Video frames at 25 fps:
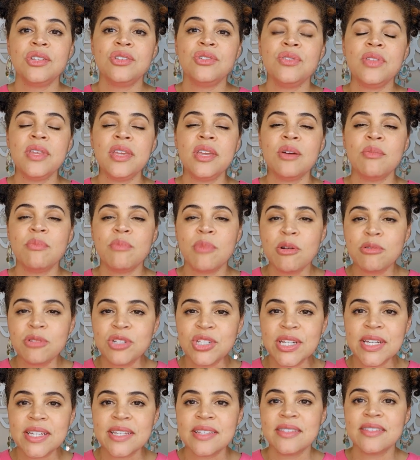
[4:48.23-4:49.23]
to the
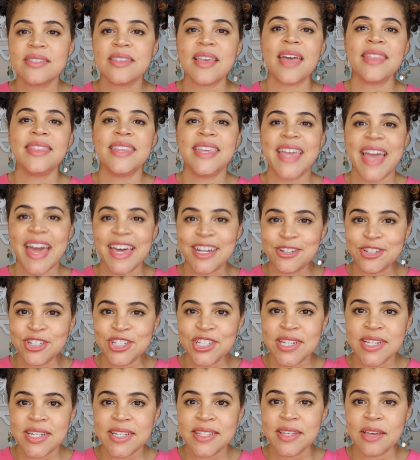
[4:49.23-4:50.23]
emotions and the
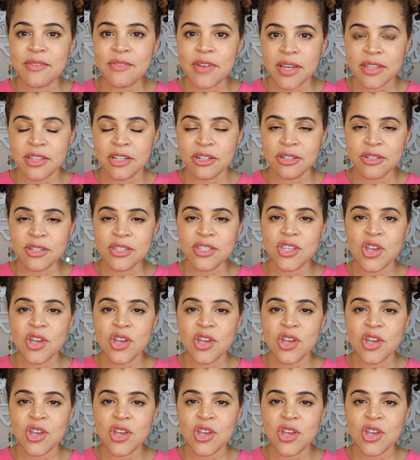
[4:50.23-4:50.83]
energies of others.